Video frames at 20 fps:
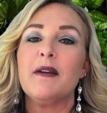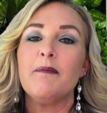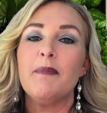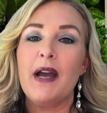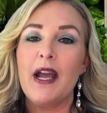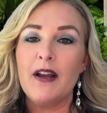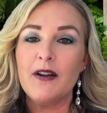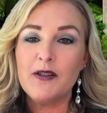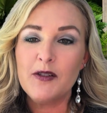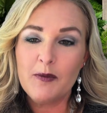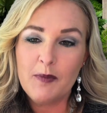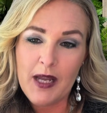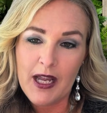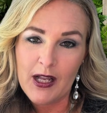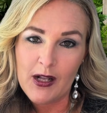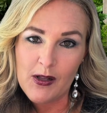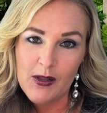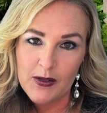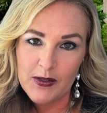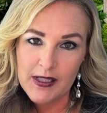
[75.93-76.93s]
buyers are paying
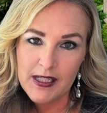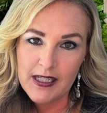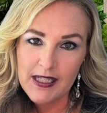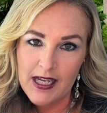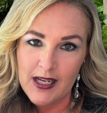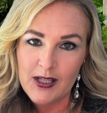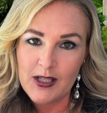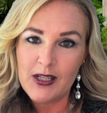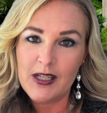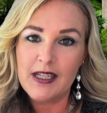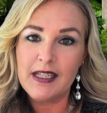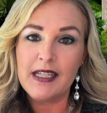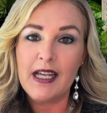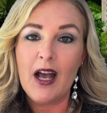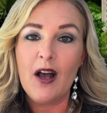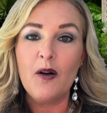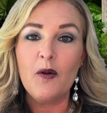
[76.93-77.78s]
close attention to how